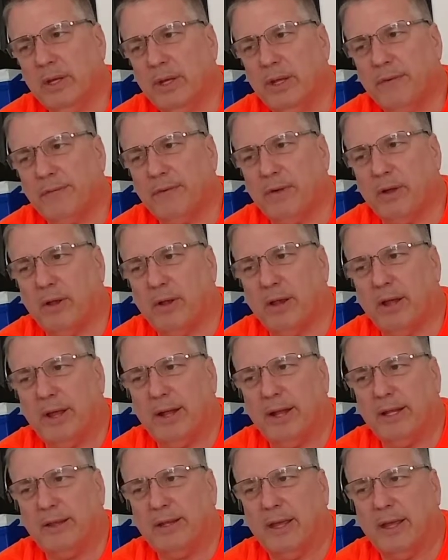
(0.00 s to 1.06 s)
if
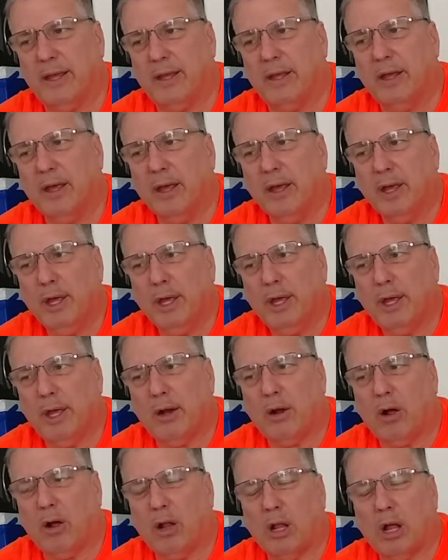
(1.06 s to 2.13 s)
anything, in
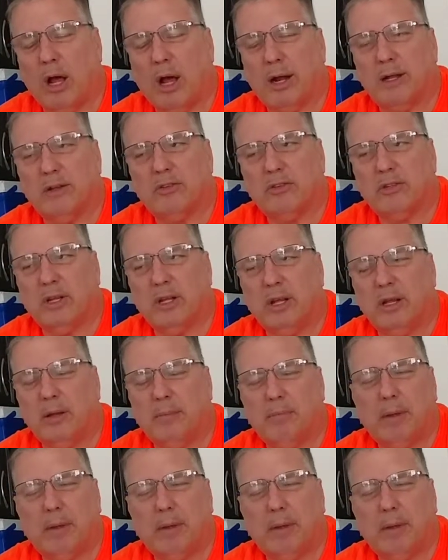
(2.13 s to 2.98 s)
all honesty,